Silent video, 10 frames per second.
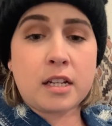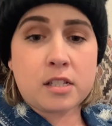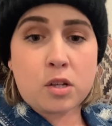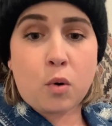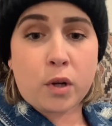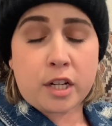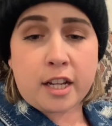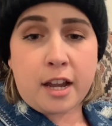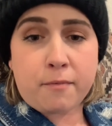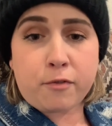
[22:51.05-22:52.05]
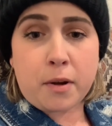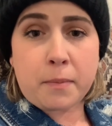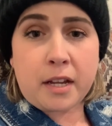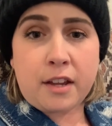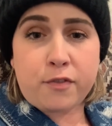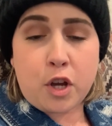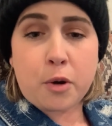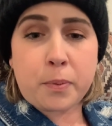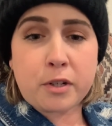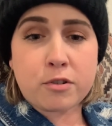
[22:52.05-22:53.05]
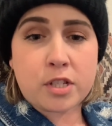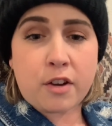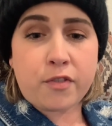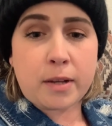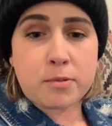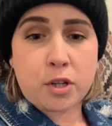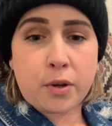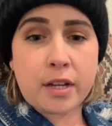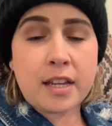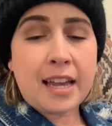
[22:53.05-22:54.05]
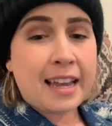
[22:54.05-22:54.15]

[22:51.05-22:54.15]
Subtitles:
is going to come from it if you open yourself up to it.